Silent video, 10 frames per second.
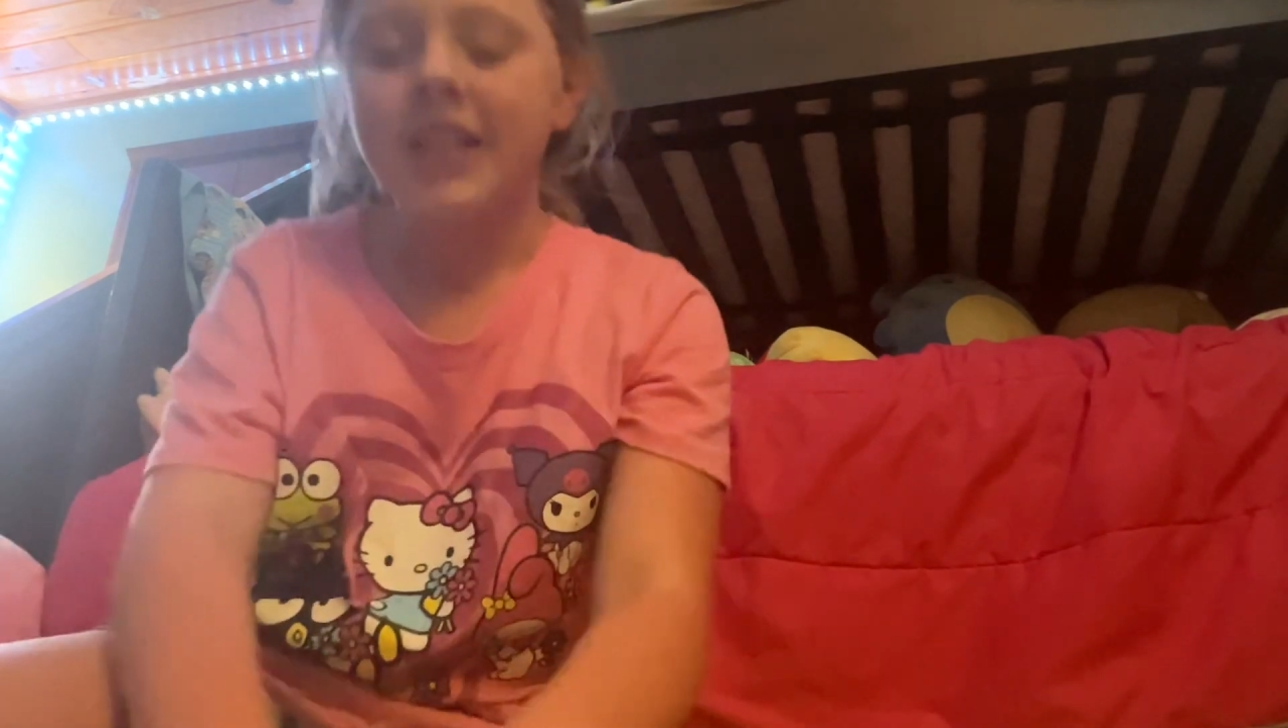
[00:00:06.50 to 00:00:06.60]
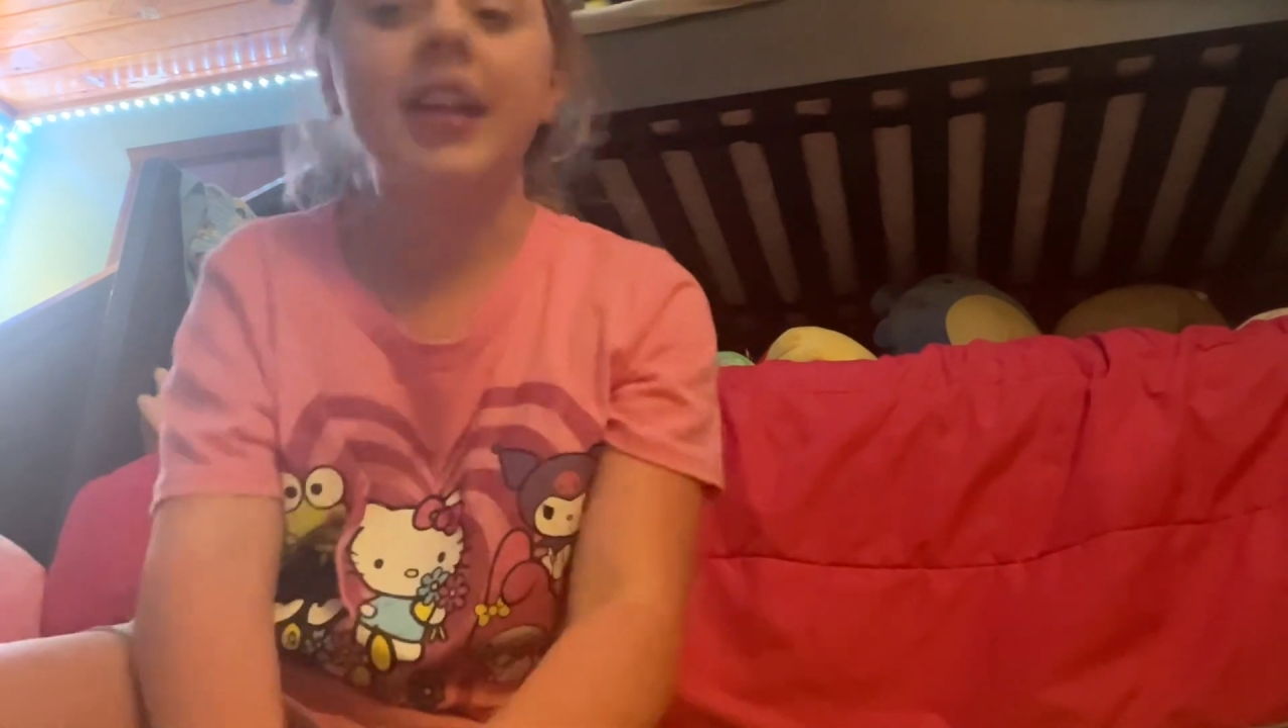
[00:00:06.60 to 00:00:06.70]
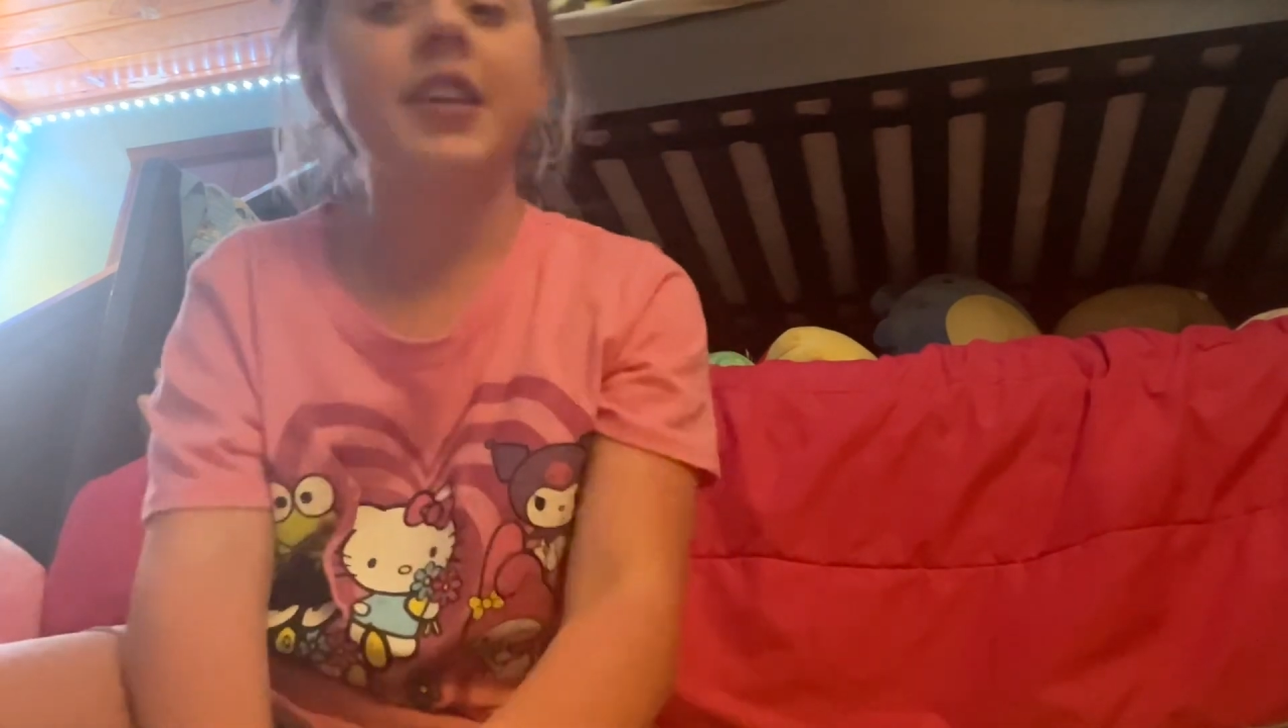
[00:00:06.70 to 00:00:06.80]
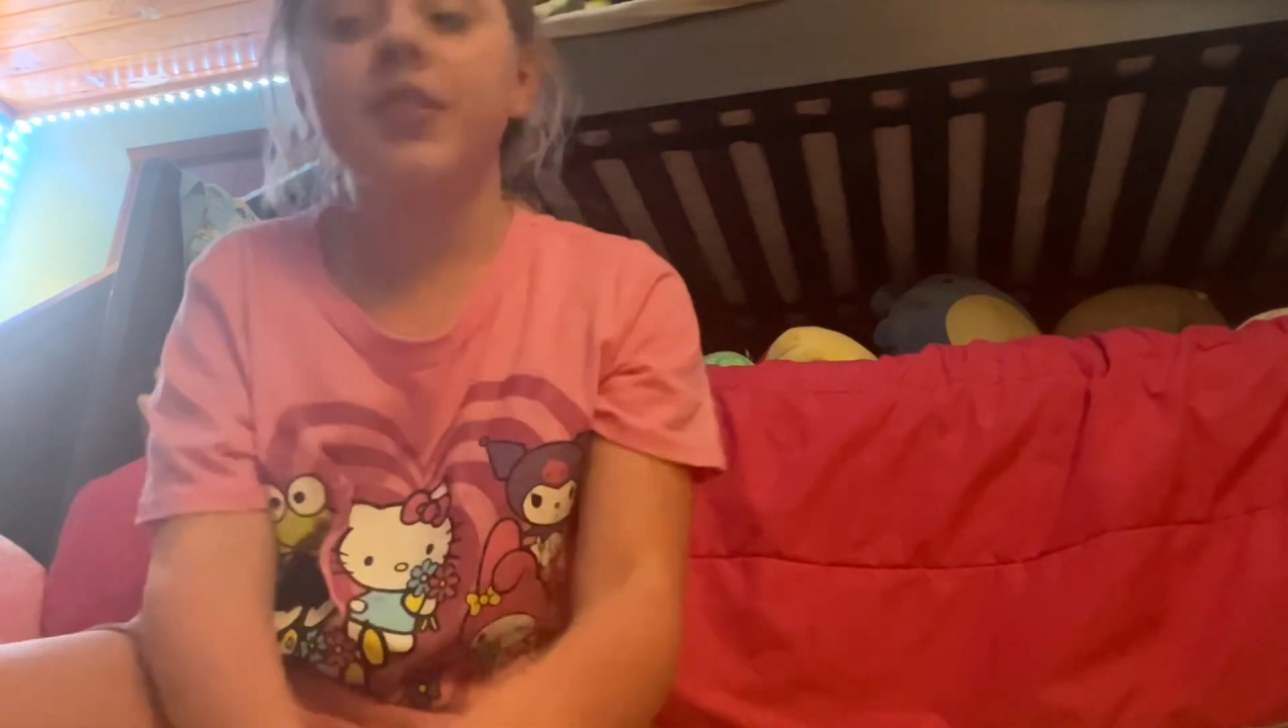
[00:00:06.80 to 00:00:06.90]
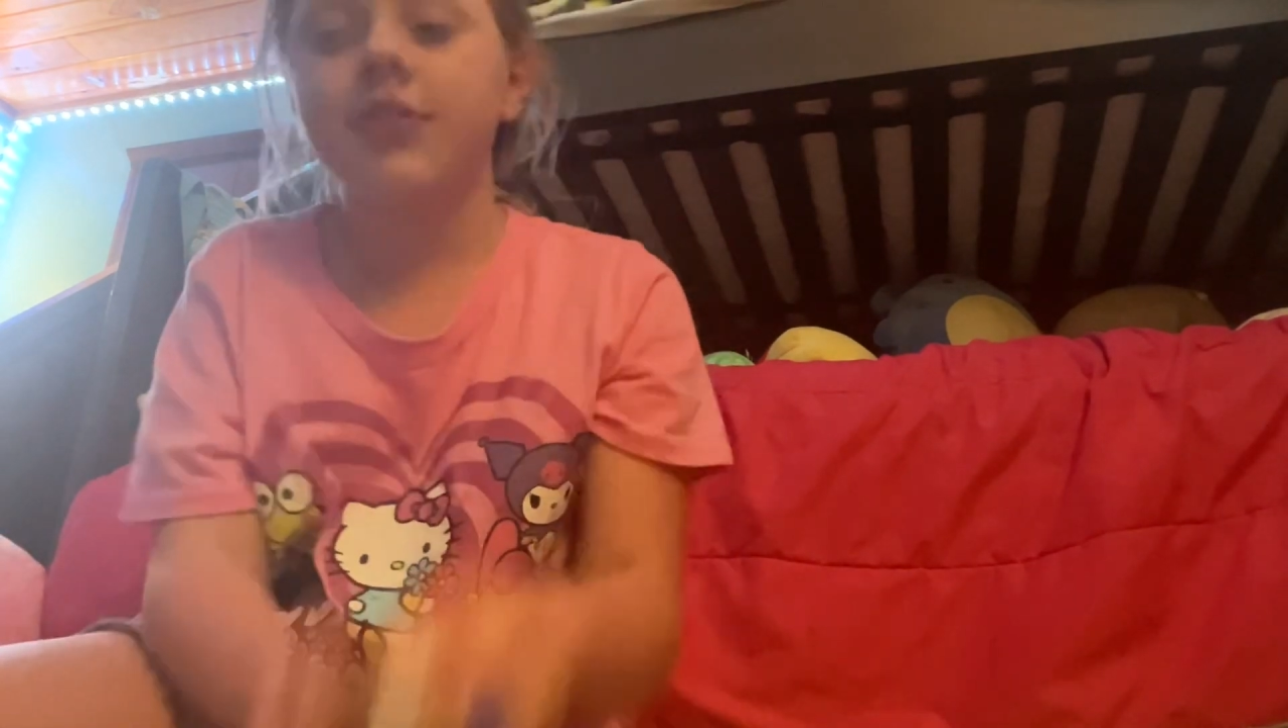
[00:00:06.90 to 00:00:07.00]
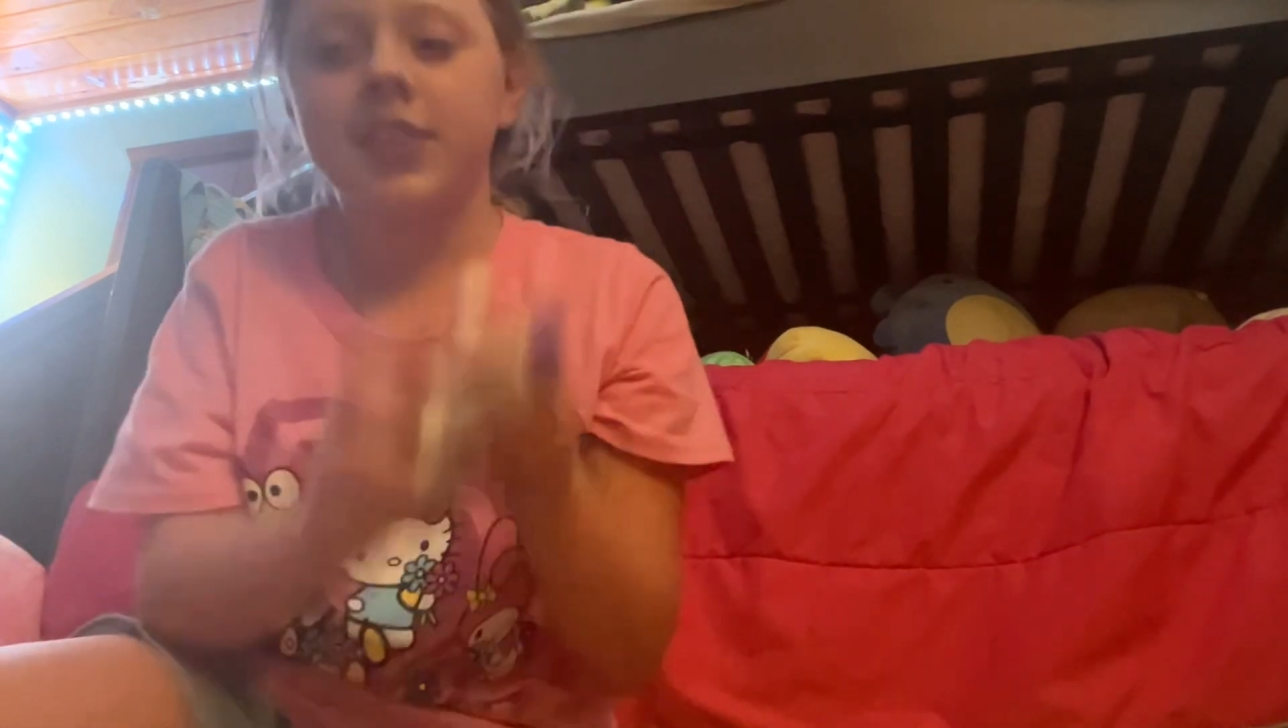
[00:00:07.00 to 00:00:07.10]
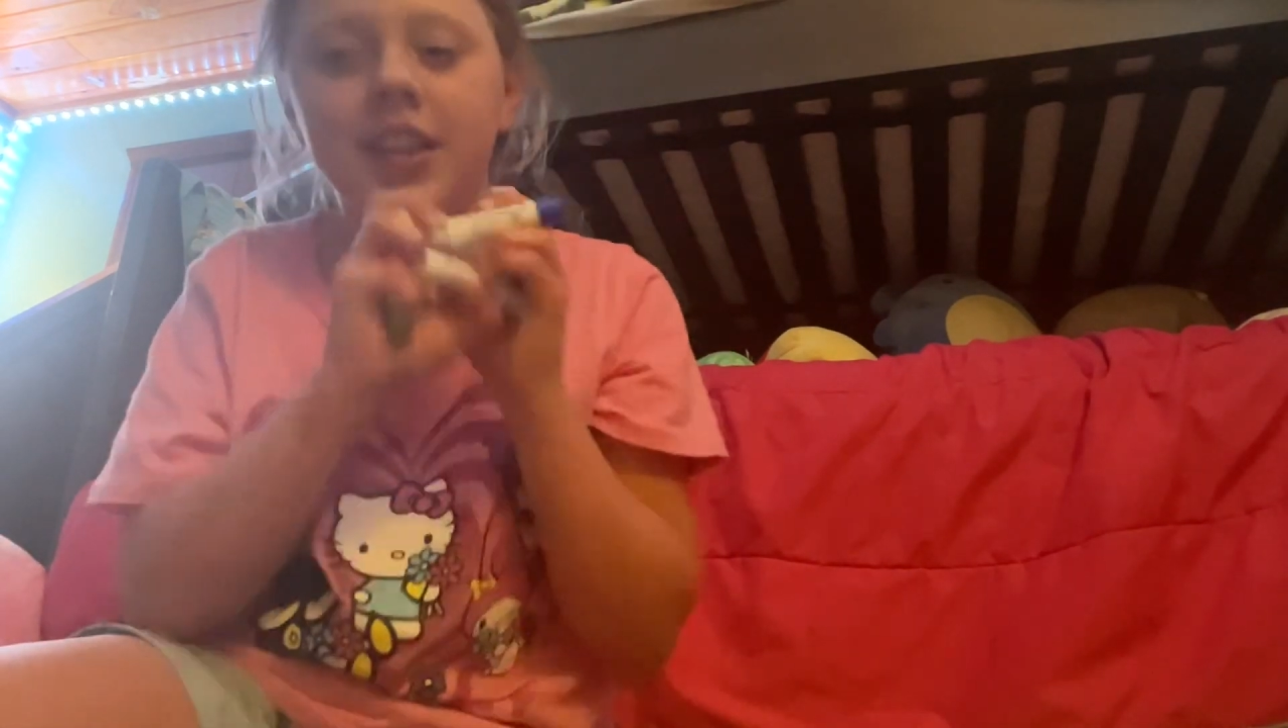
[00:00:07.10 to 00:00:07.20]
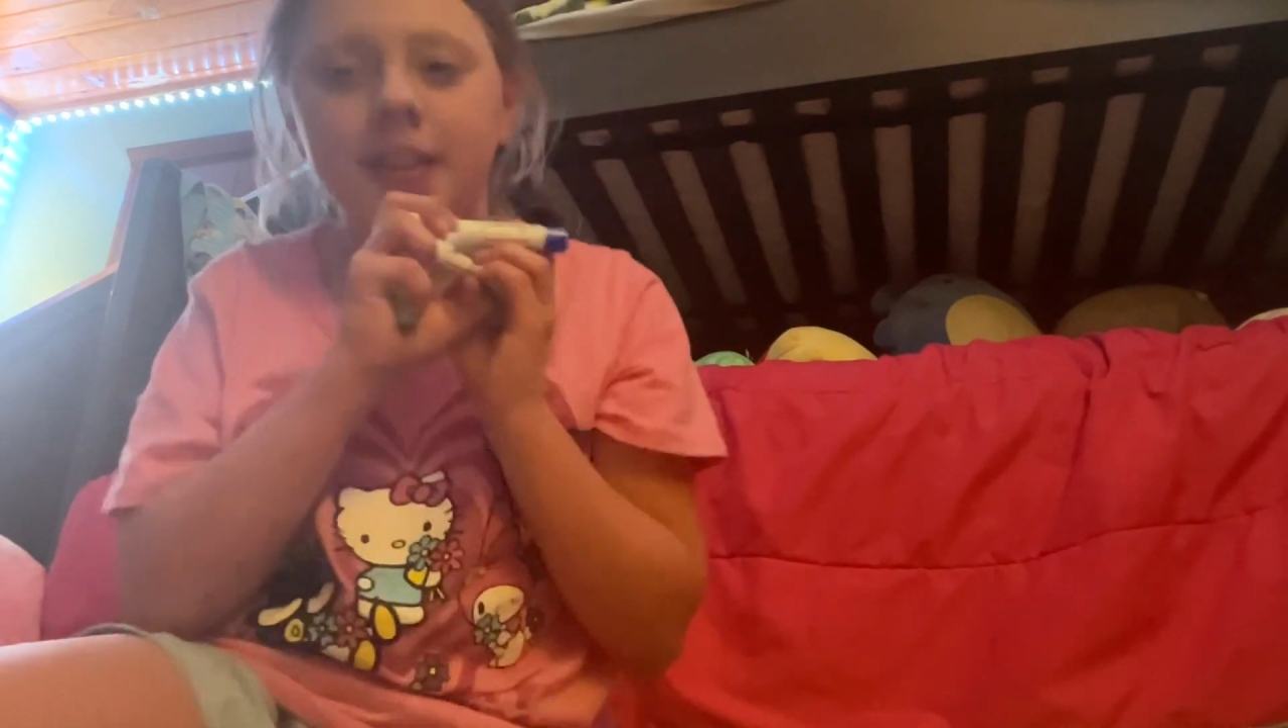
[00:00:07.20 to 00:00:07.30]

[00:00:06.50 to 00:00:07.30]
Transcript: Thank you for the